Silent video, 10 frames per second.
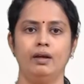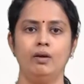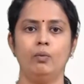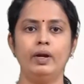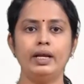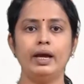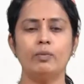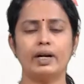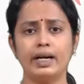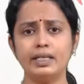When a
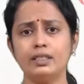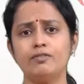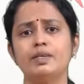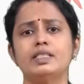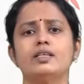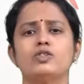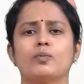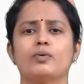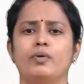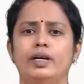variety of materials are
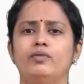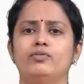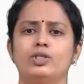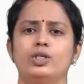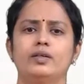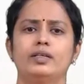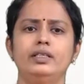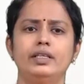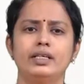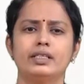provided for
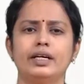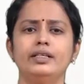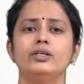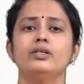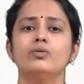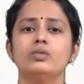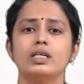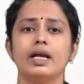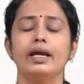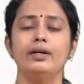children, they try to use
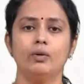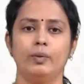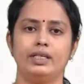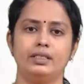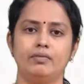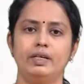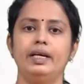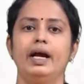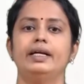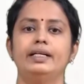it
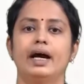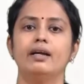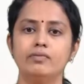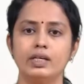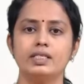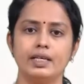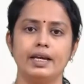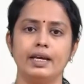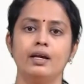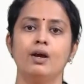innovatively and
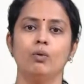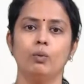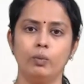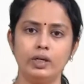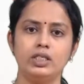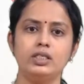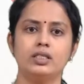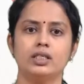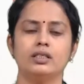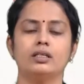diversely, which in
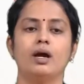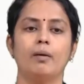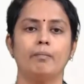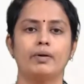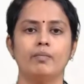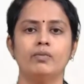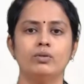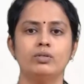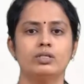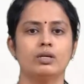turn
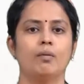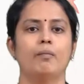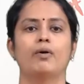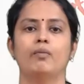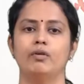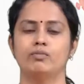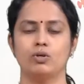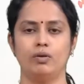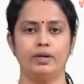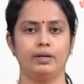promotes problem
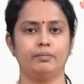solving.